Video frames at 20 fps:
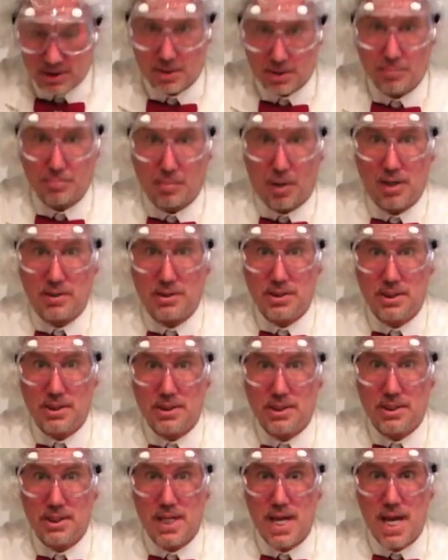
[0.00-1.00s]

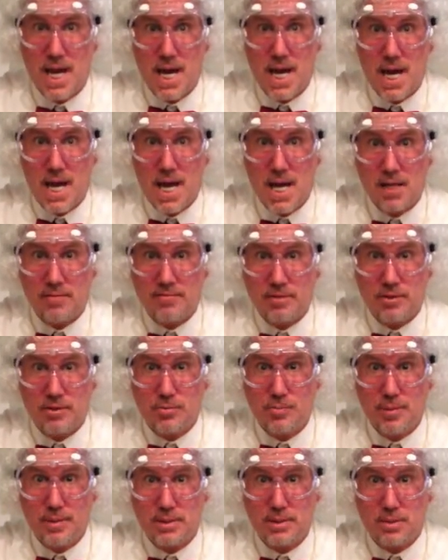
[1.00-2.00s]
Spartan green when you
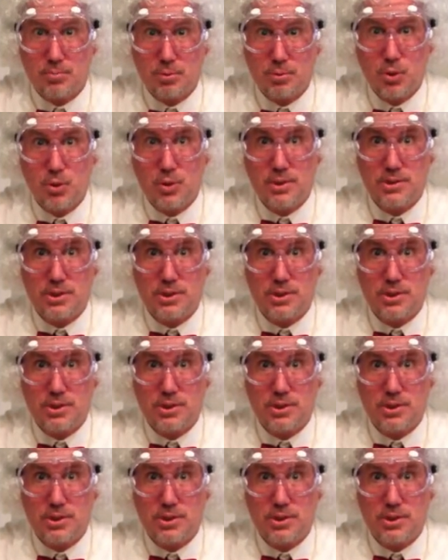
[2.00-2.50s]
mix the blue and